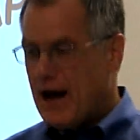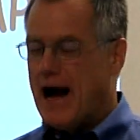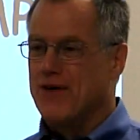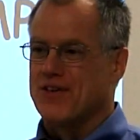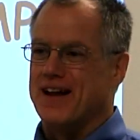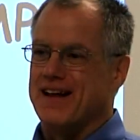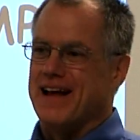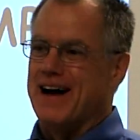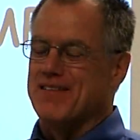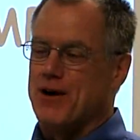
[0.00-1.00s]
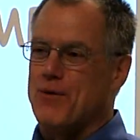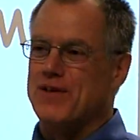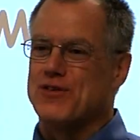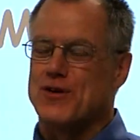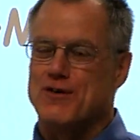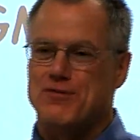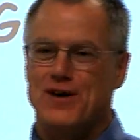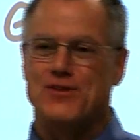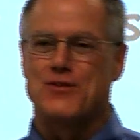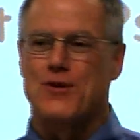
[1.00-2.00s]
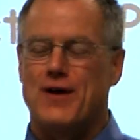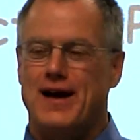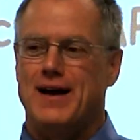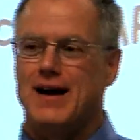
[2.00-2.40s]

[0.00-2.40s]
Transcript: I was going to tell one sort of fun story.